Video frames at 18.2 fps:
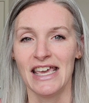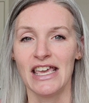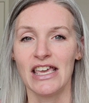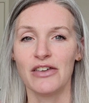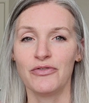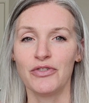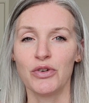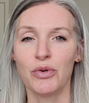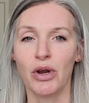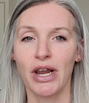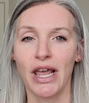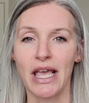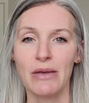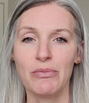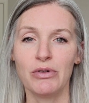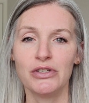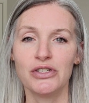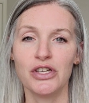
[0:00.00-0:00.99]
If you are
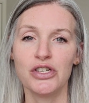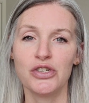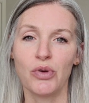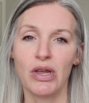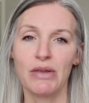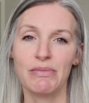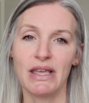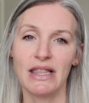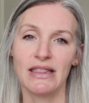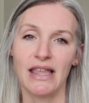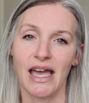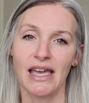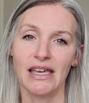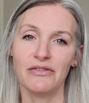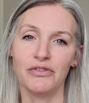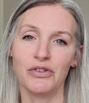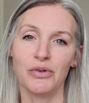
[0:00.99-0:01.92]
able to join me live,